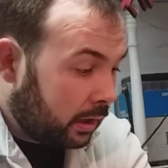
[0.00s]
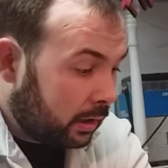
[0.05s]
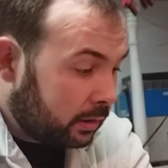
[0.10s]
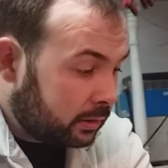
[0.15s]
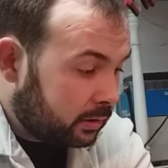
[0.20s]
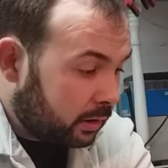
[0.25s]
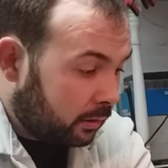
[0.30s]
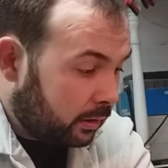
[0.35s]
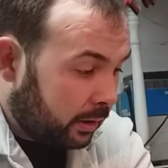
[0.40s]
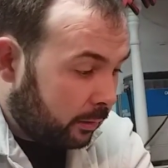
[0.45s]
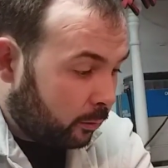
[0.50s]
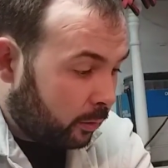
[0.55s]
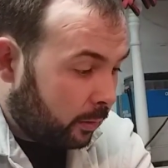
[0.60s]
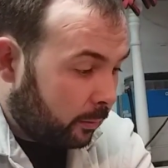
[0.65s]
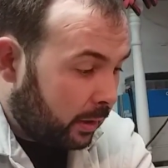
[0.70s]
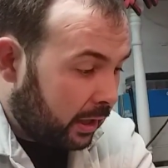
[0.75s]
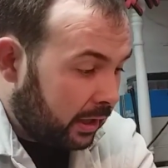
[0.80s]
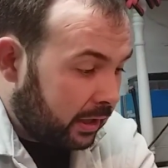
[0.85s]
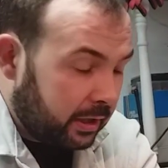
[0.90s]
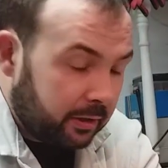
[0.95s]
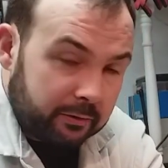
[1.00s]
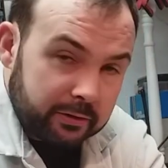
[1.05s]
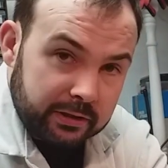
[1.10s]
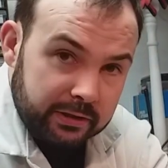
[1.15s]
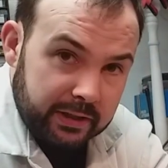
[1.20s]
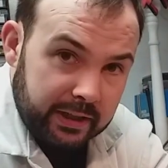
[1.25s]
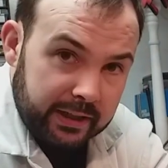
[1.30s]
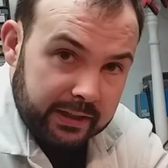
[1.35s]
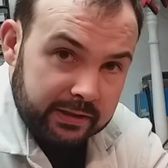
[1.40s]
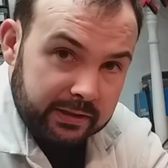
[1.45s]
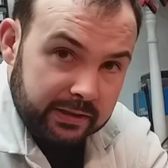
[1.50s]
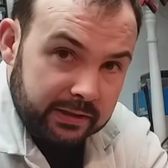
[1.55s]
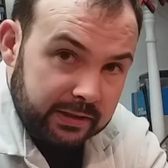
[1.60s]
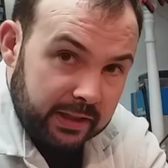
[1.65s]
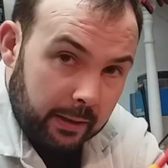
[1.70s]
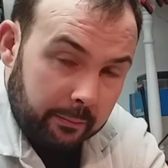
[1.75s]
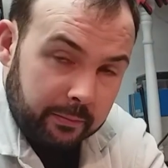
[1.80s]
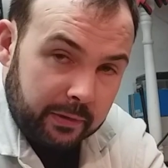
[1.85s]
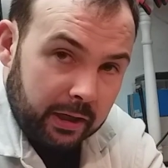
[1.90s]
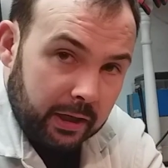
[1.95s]
So they would have been using these to
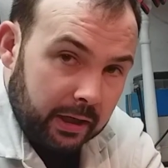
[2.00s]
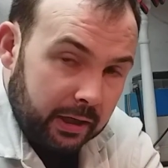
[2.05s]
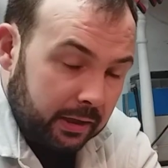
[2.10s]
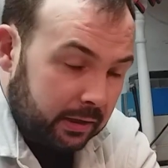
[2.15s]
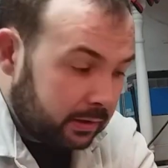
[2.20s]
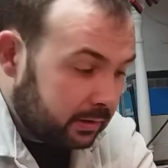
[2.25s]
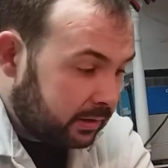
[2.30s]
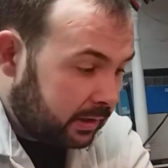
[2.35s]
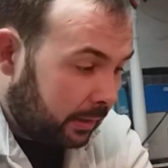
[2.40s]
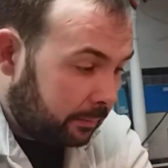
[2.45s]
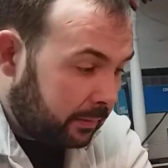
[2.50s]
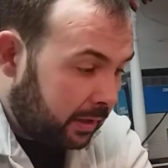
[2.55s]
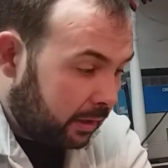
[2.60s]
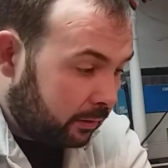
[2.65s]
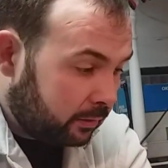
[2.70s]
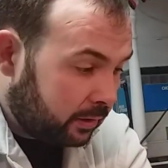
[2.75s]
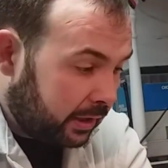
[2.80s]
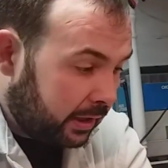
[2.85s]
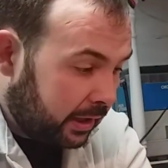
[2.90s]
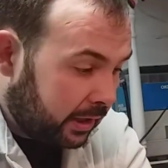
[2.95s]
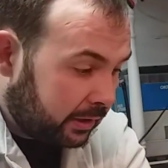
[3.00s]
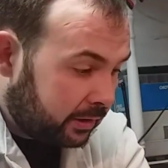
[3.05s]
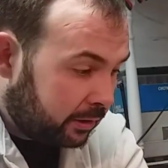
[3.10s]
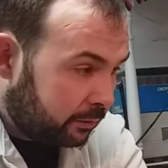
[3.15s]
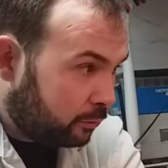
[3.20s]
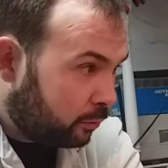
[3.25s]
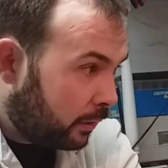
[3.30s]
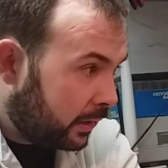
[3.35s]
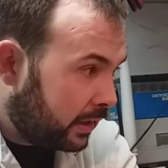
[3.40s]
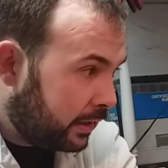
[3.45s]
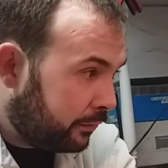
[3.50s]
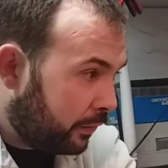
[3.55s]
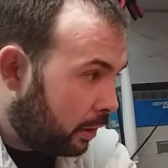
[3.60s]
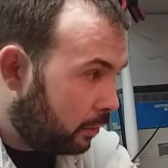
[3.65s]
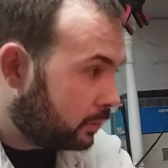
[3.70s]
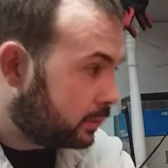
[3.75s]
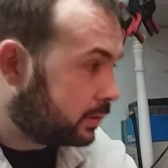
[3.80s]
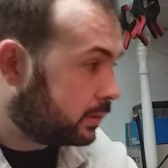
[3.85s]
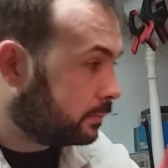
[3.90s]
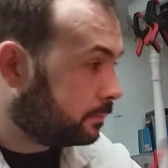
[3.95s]
step the, step down the uh, 220
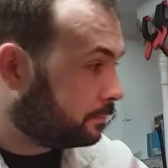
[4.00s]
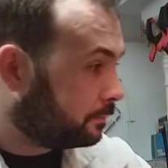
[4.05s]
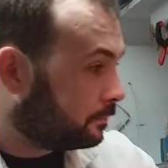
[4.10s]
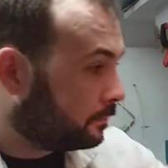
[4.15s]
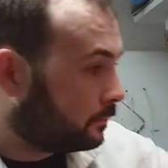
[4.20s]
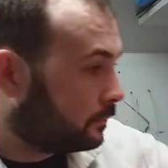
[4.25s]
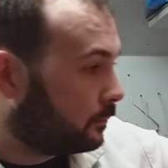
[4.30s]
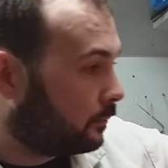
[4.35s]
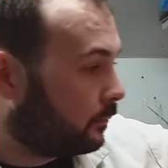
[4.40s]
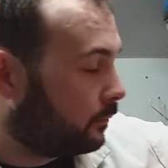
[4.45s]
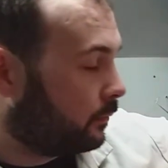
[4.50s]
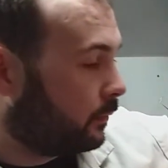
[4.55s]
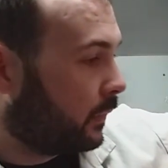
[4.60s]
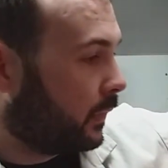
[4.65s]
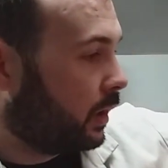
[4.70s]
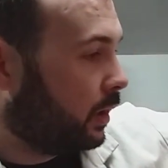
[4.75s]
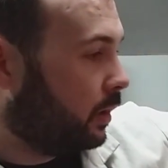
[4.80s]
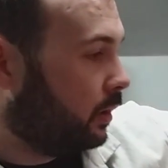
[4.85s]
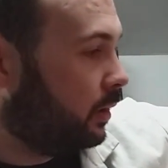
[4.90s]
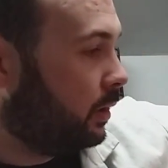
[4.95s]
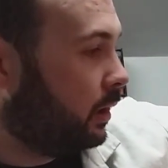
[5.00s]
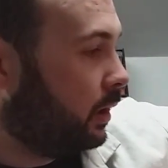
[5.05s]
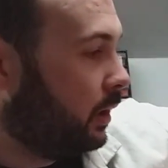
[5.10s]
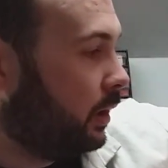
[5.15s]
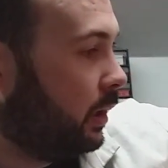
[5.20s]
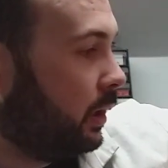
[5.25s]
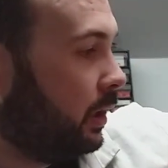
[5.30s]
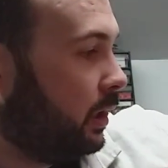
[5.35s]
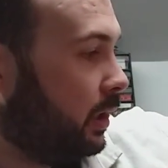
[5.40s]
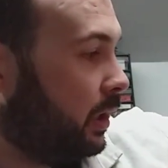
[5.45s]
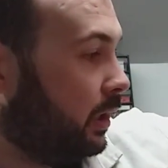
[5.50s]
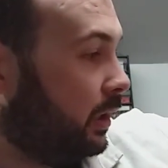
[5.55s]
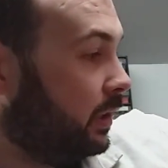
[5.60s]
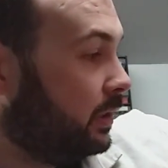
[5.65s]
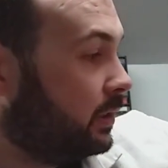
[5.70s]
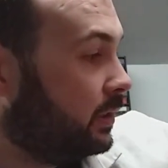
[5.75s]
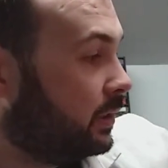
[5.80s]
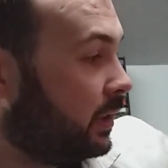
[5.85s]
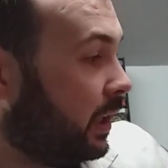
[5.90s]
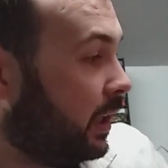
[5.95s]
volts. But
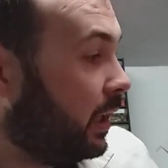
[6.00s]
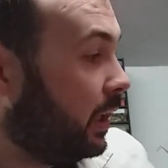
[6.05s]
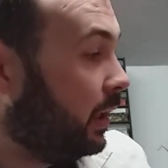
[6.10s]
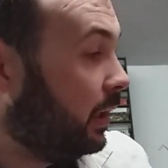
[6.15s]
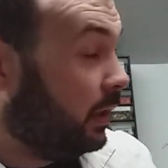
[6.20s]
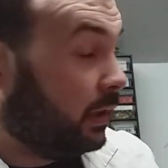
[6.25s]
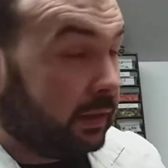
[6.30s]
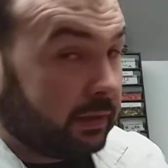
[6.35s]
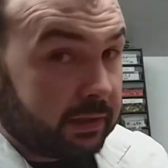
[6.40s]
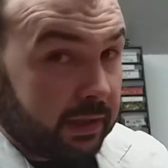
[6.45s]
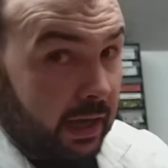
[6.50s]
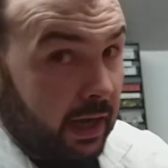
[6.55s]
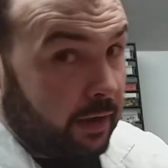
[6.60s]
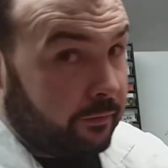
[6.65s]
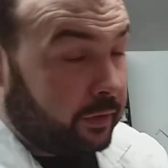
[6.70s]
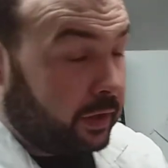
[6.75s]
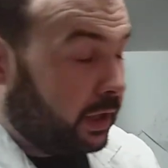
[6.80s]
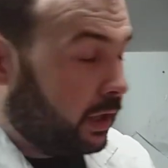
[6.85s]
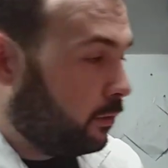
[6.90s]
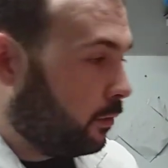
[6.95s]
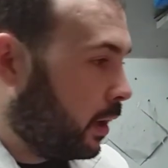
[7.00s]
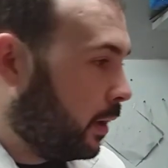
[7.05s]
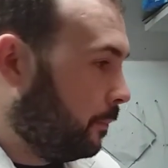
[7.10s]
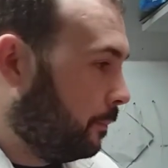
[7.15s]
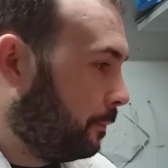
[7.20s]
this is a it's a heavy unit.